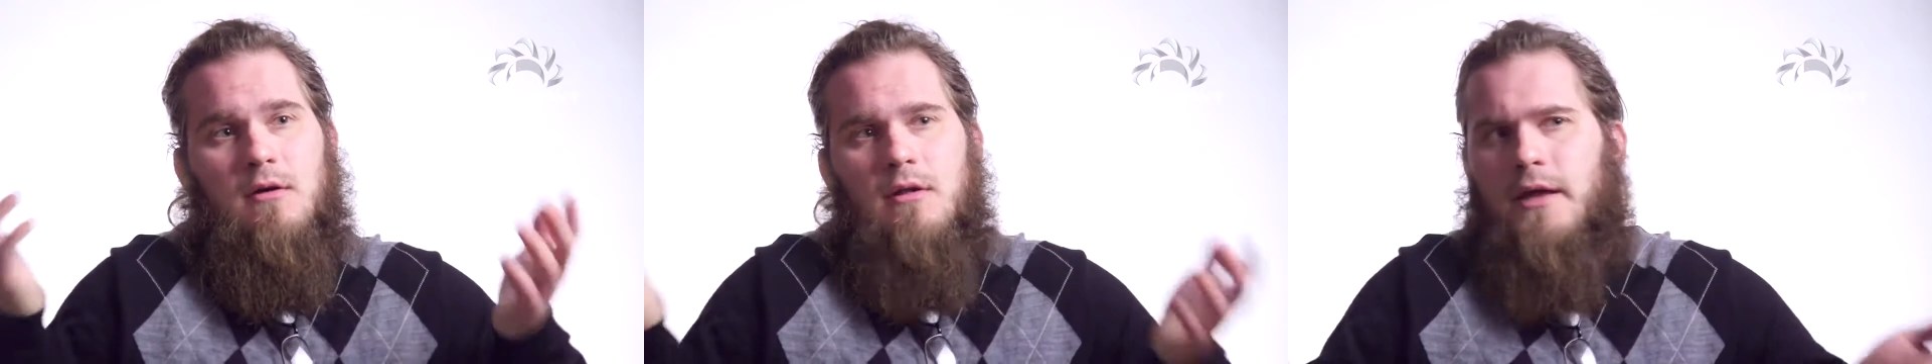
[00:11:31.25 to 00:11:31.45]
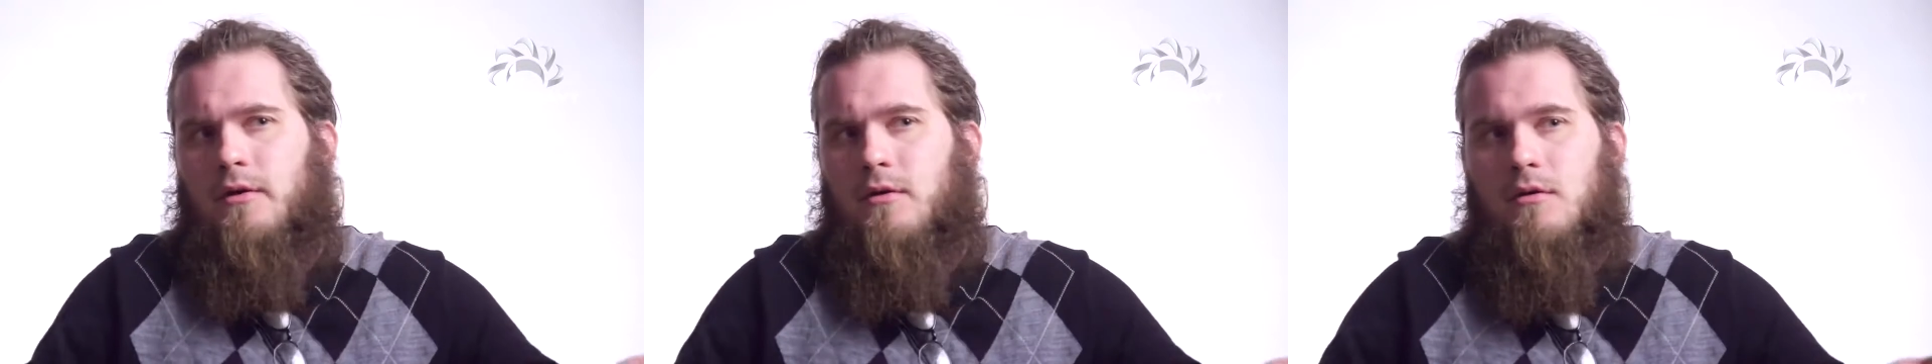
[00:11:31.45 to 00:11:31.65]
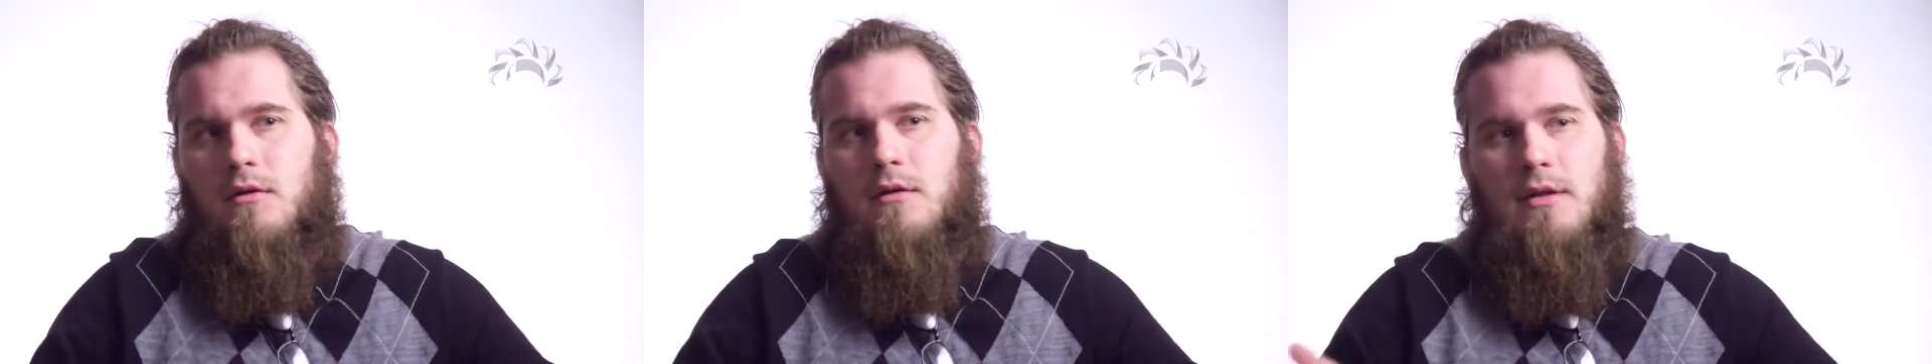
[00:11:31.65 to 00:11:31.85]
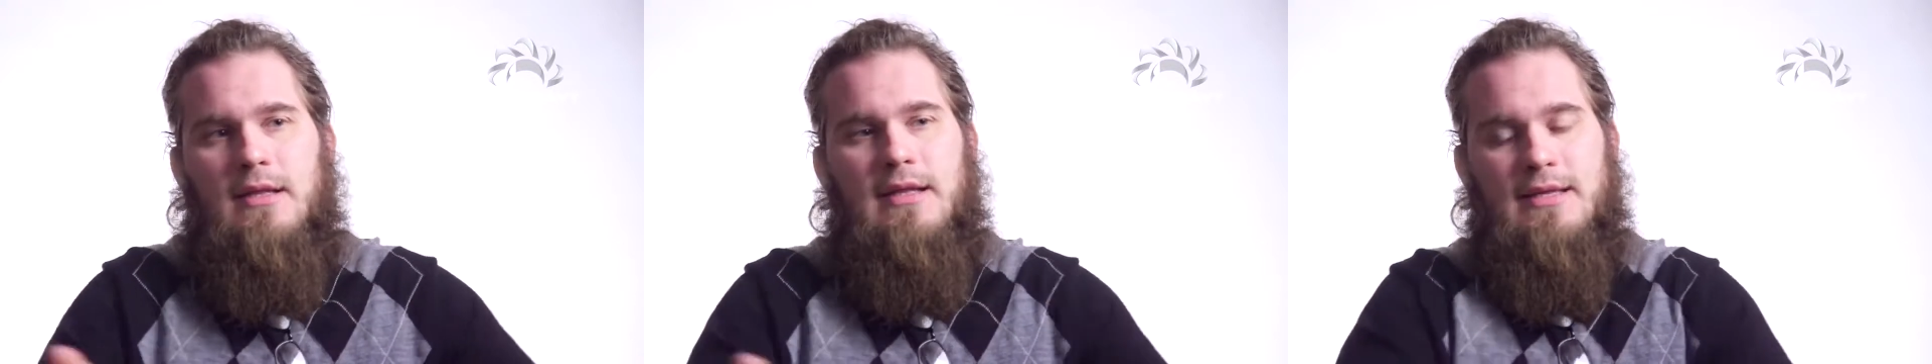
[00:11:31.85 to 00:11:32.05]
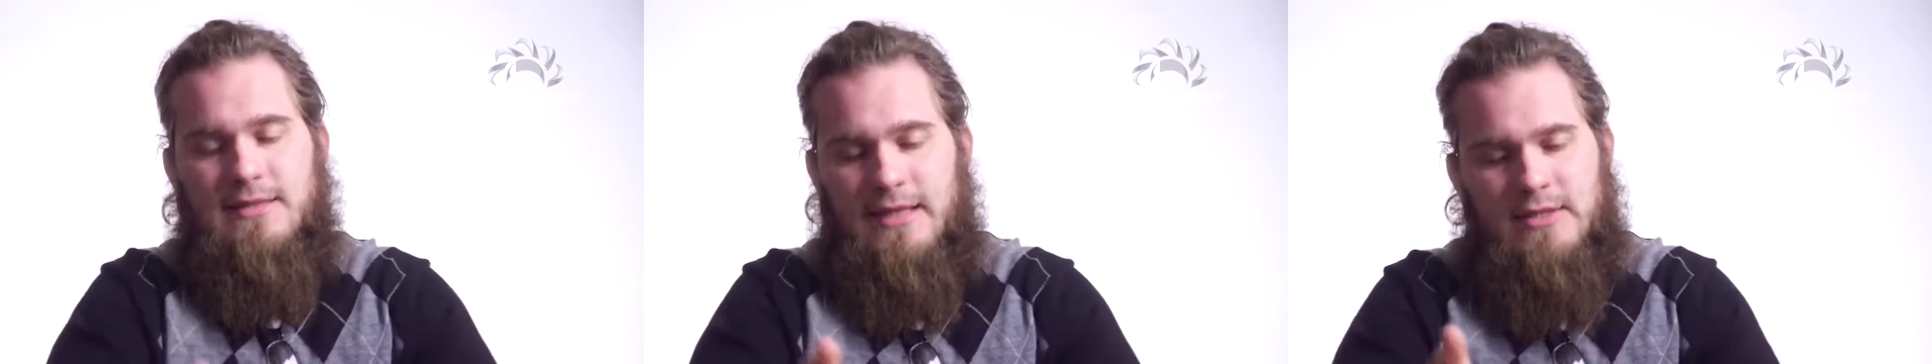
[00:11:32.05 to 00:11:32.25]
Like,
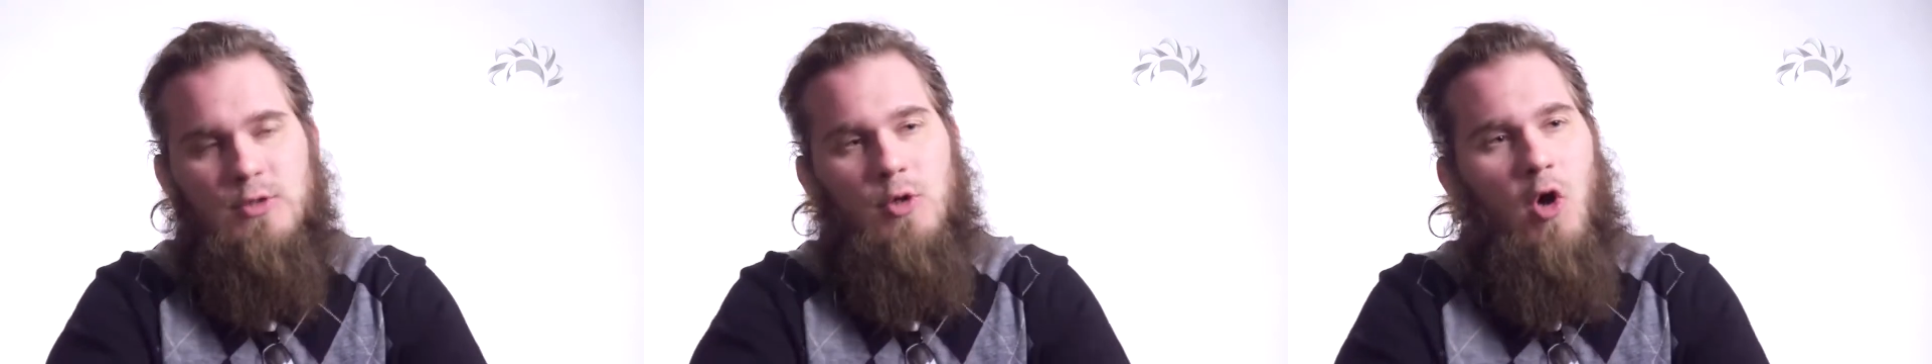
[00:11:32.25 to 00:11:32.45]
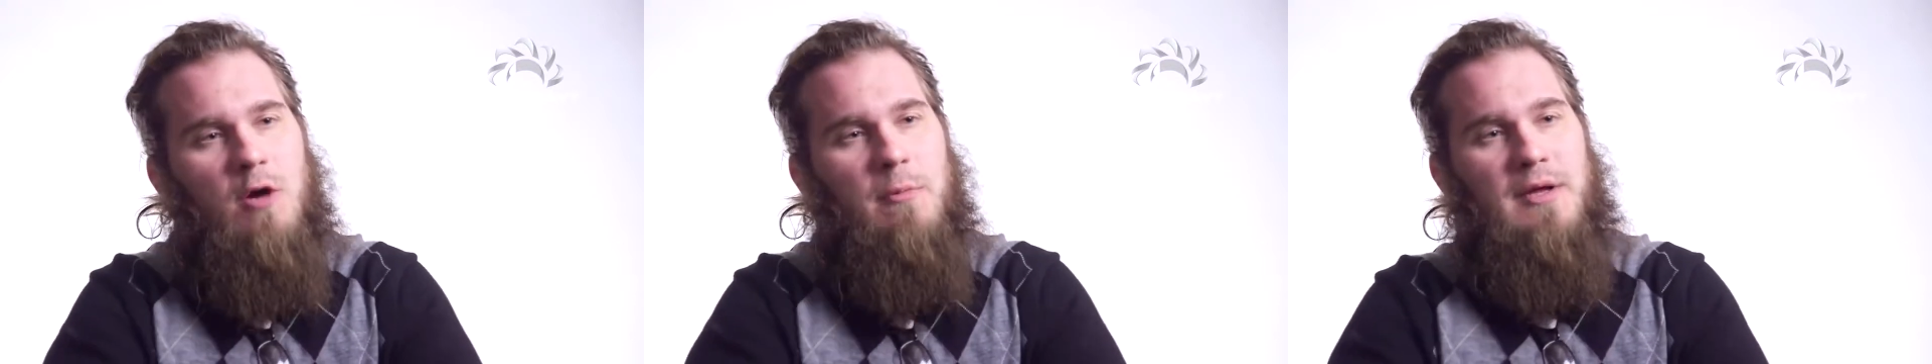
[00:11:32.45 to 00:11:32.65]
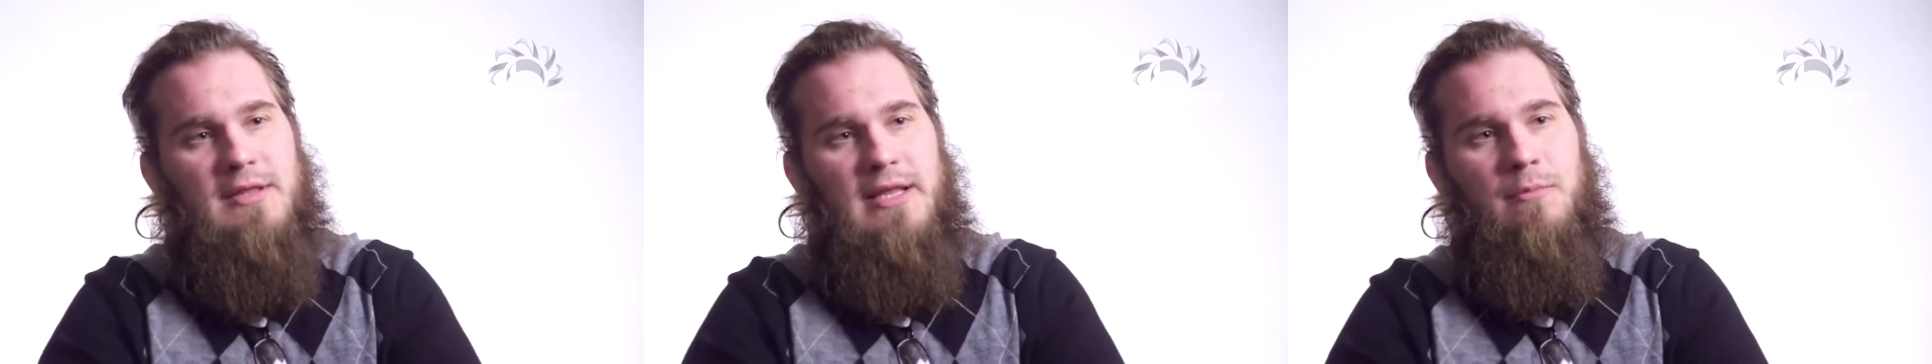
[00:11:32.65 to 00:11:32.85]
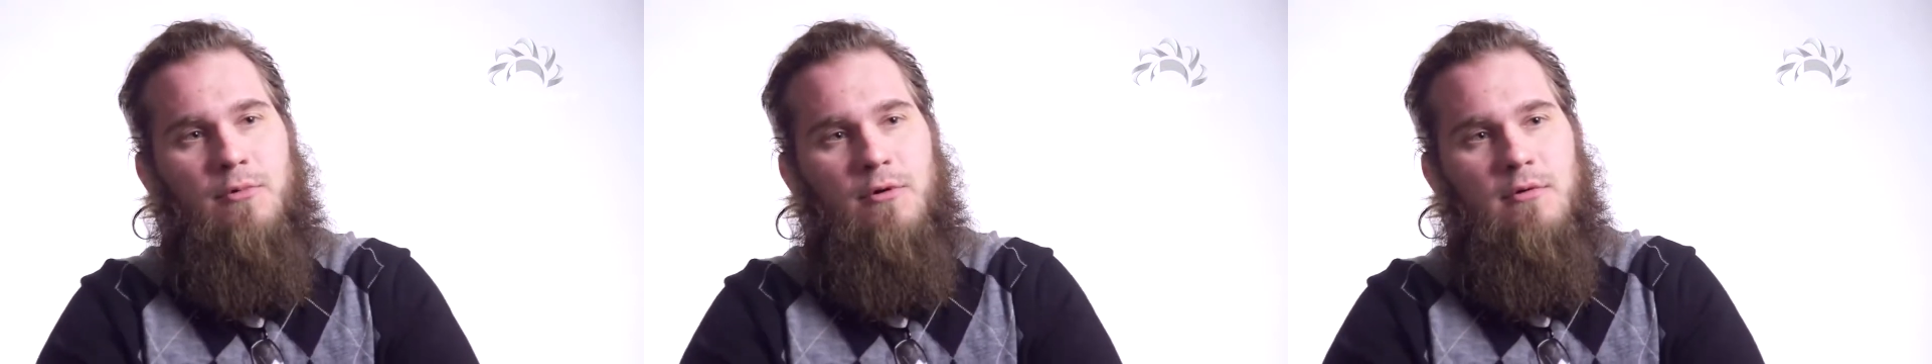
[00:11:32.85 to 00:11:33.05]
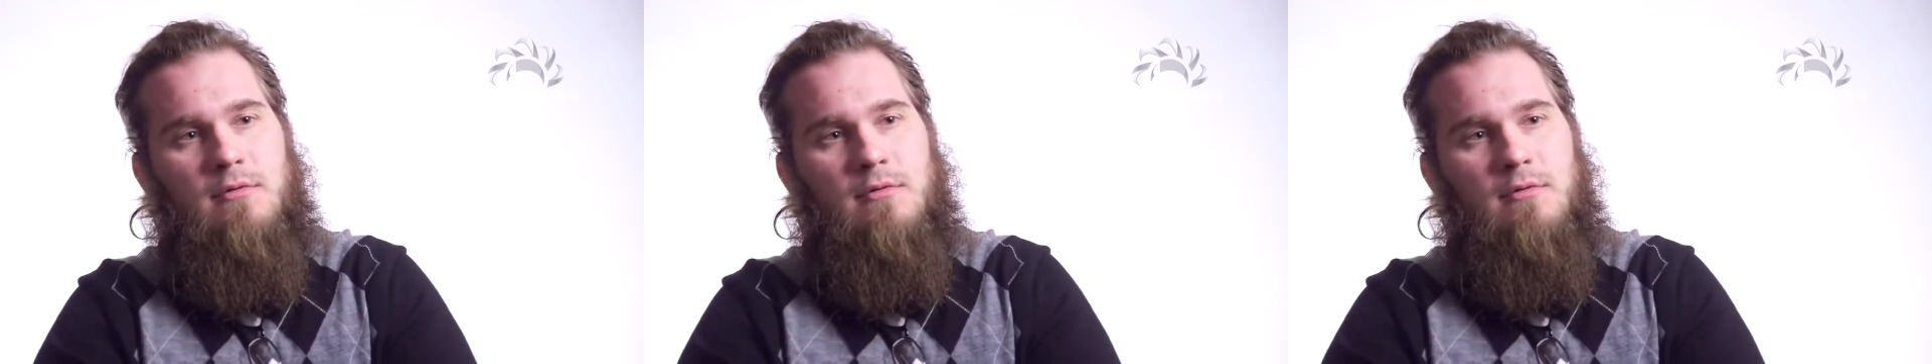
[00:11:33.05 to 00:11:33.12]
let's talk about that, bro.